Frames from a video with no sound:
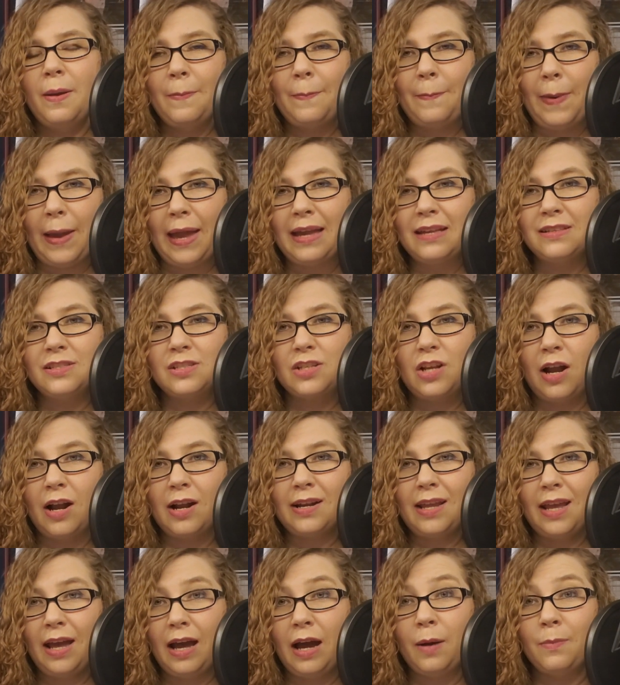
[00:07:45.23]
based on
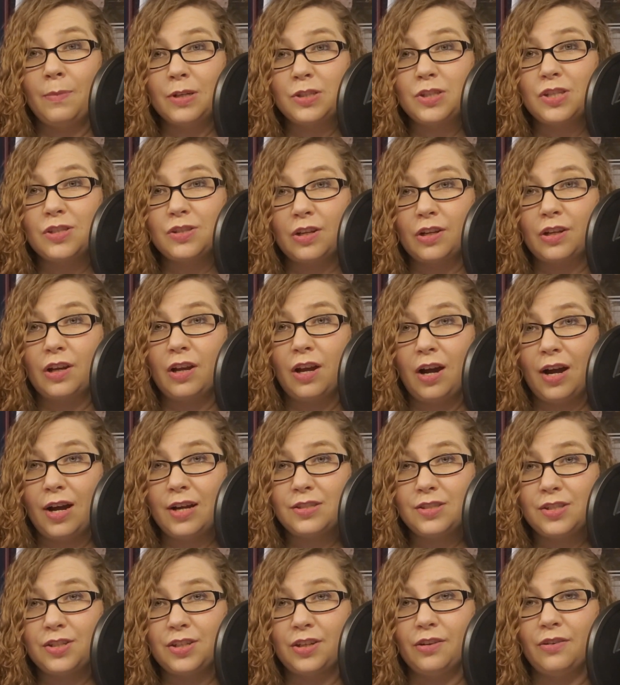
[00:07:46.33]
how much it's going to
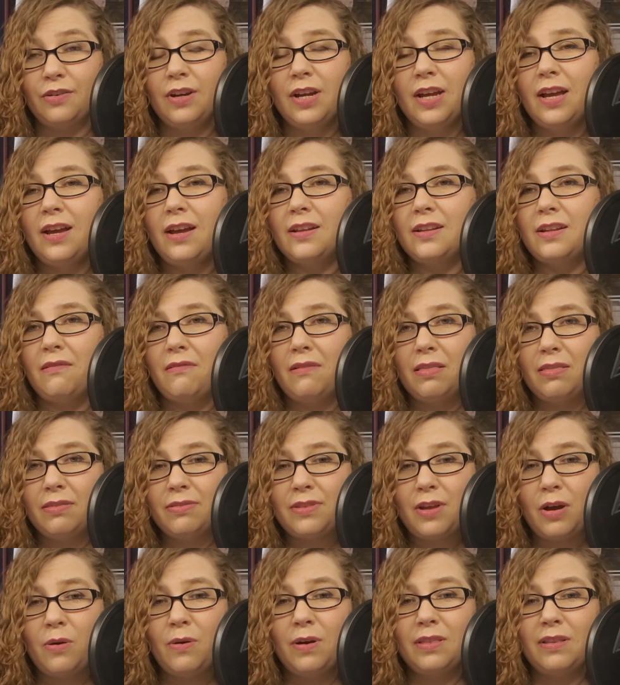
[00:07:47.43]
cost you. Now, I
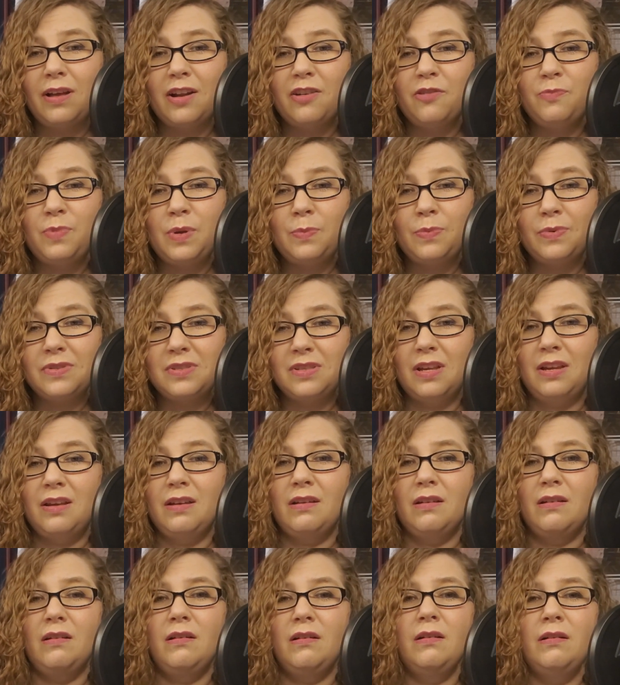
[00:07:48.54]
know a lot of people
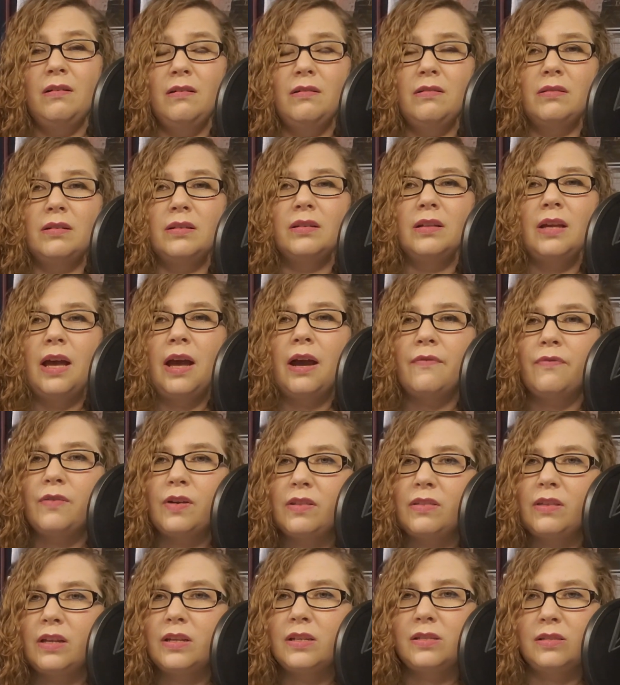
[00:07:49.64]
say, oh,
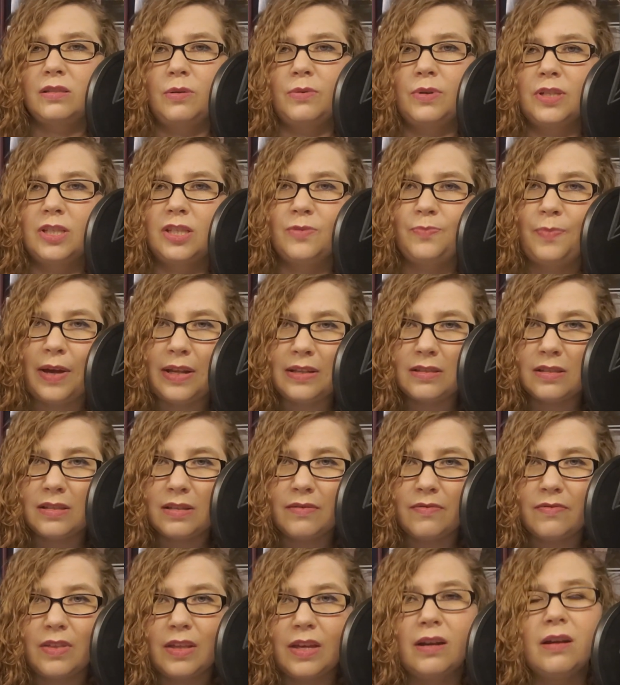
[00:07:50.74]
everything is so
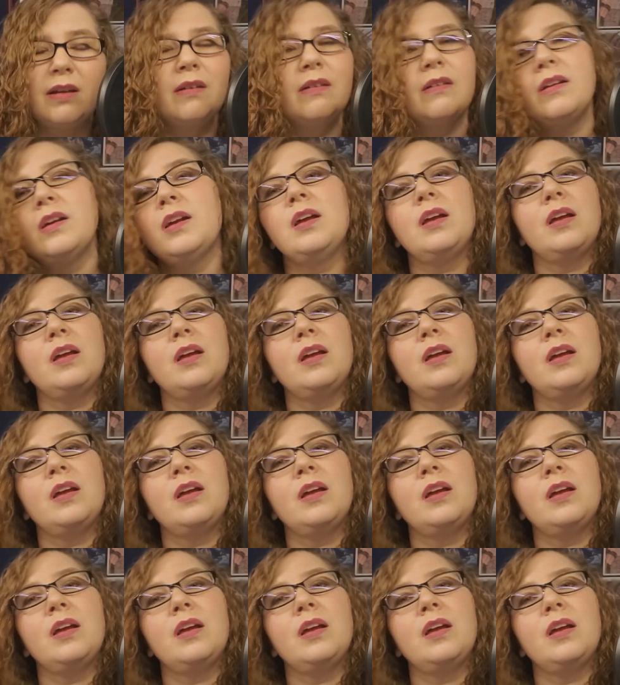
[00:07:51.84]
expensive there.